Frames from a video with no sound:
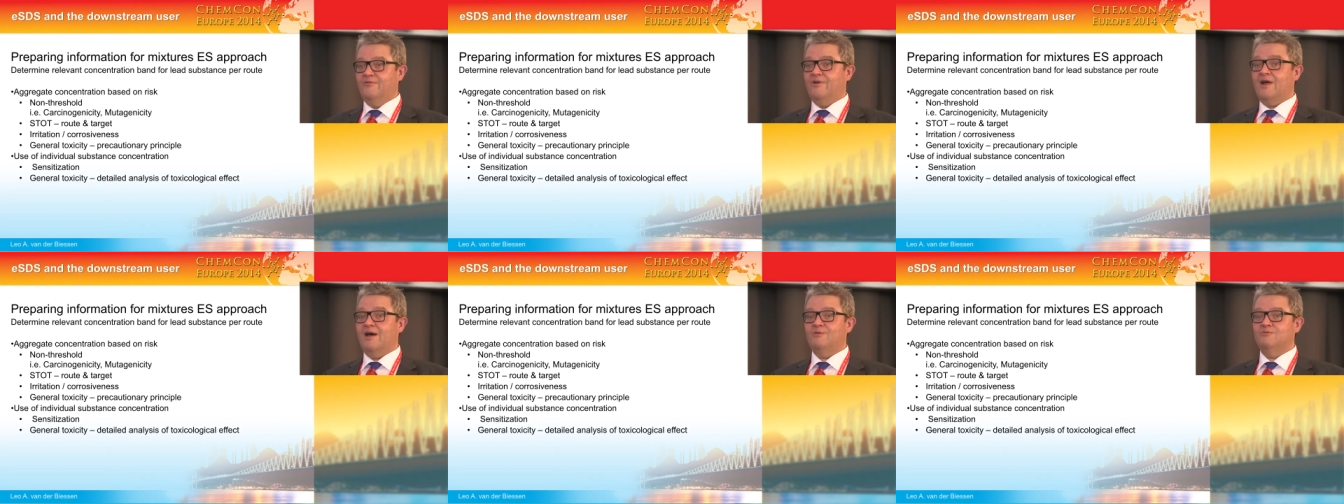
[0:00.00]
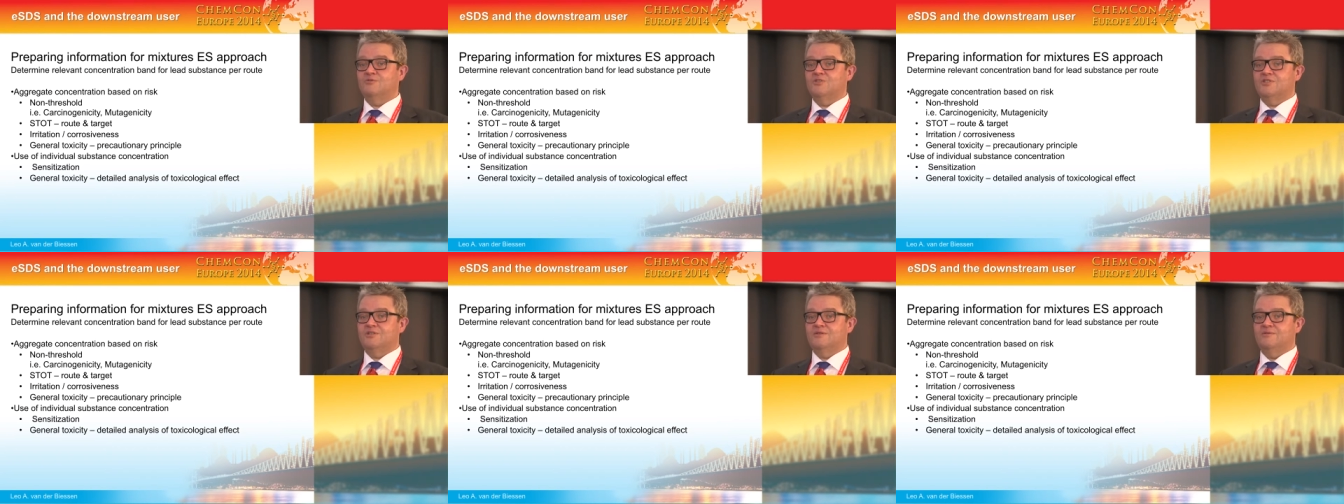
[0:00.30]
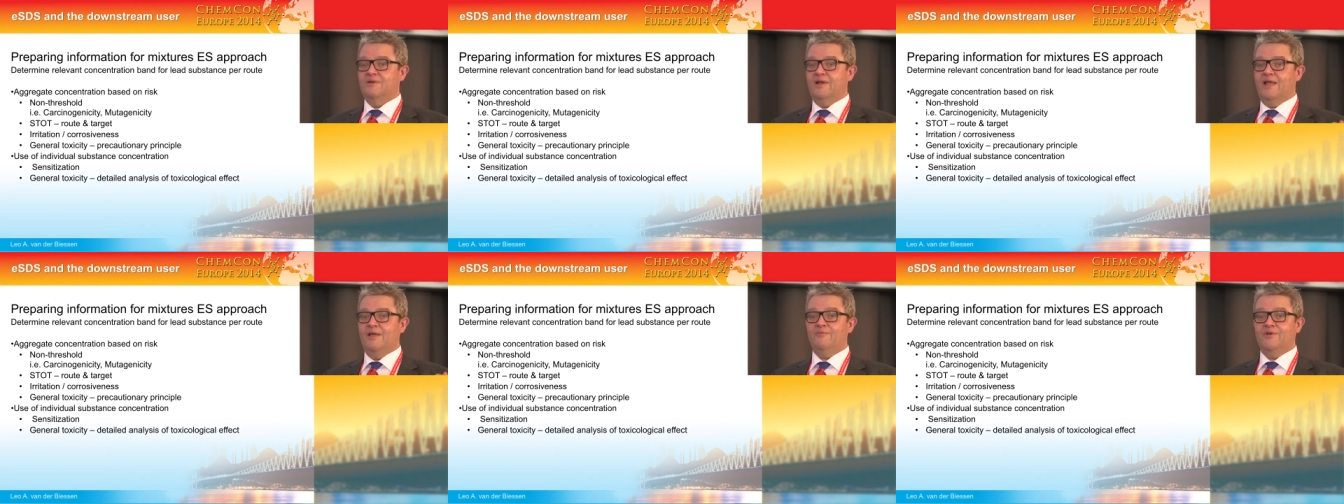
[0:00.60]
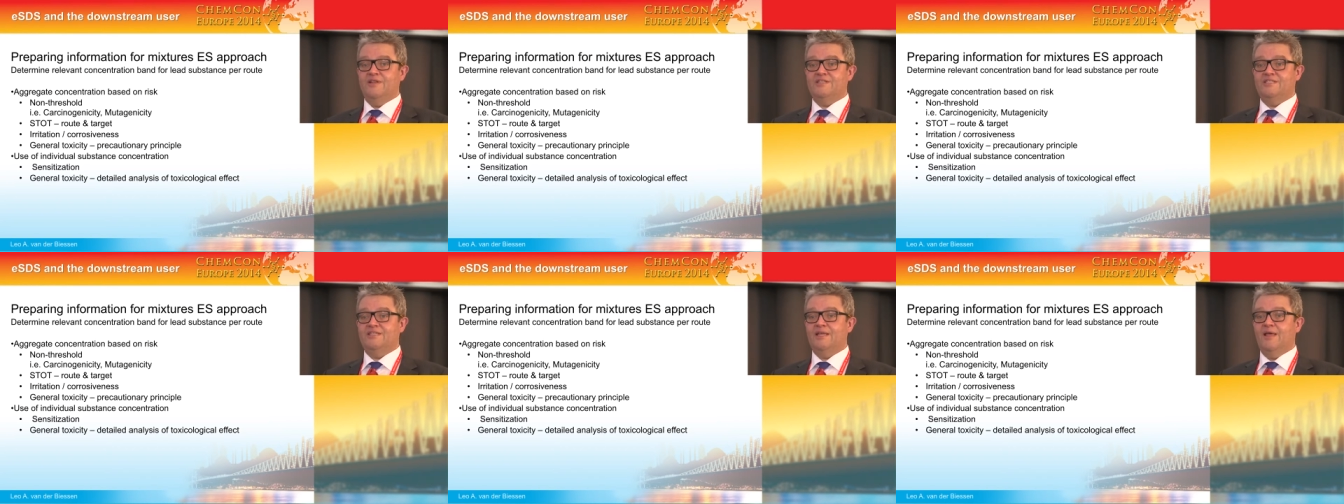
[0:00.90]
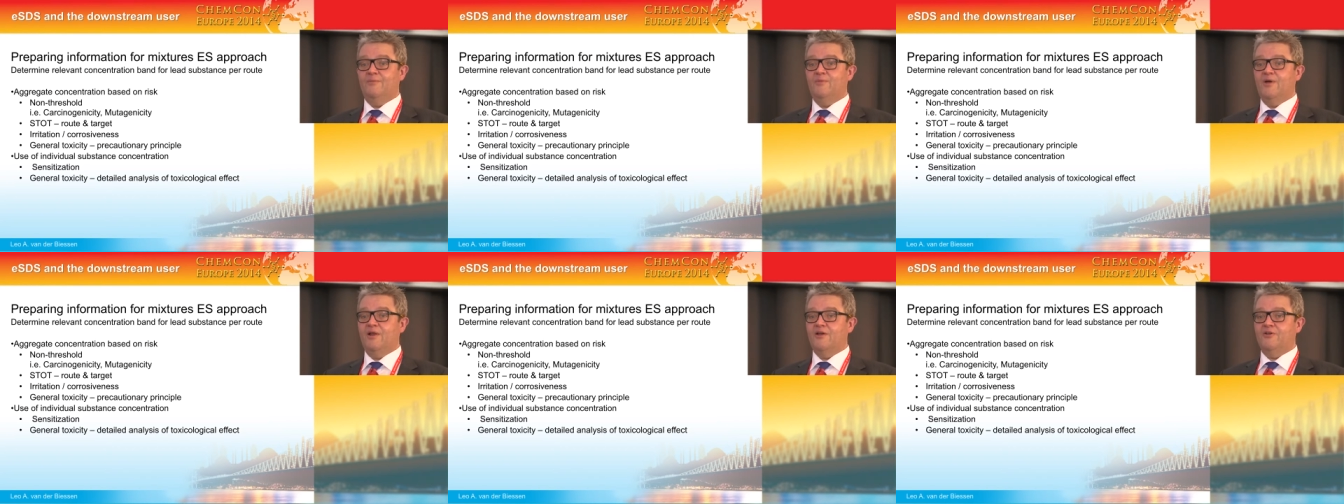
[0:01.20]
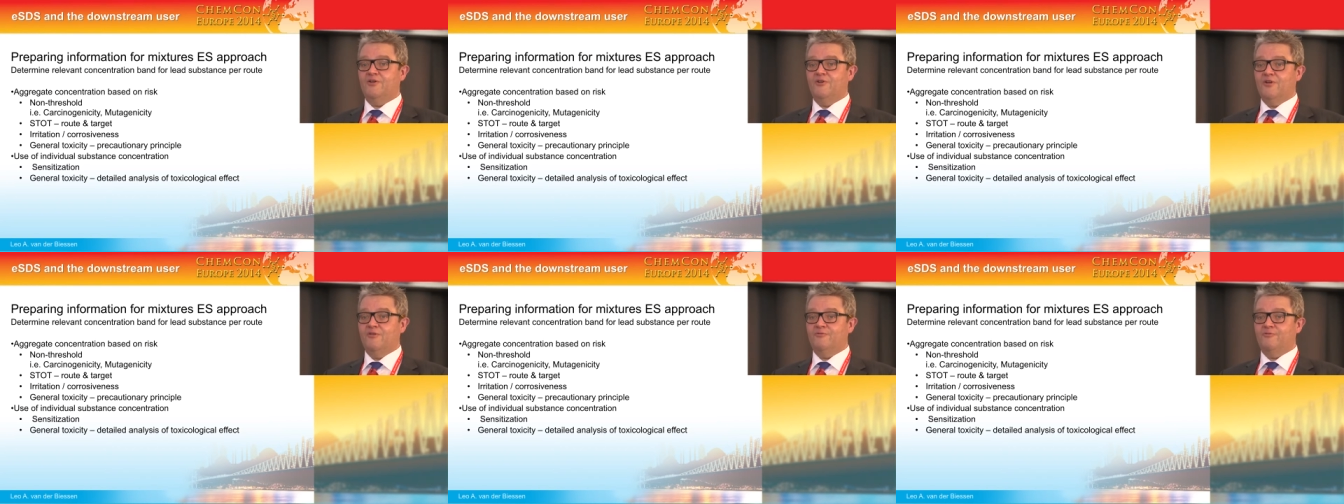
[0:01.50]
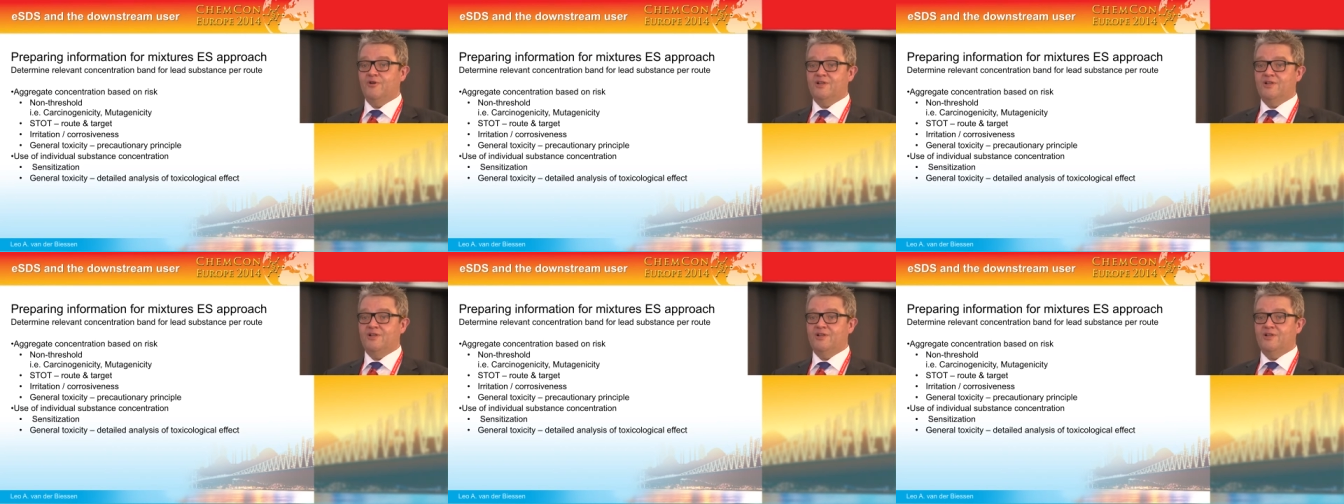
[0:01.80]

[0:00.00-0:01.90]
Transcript: routes in which they will occur.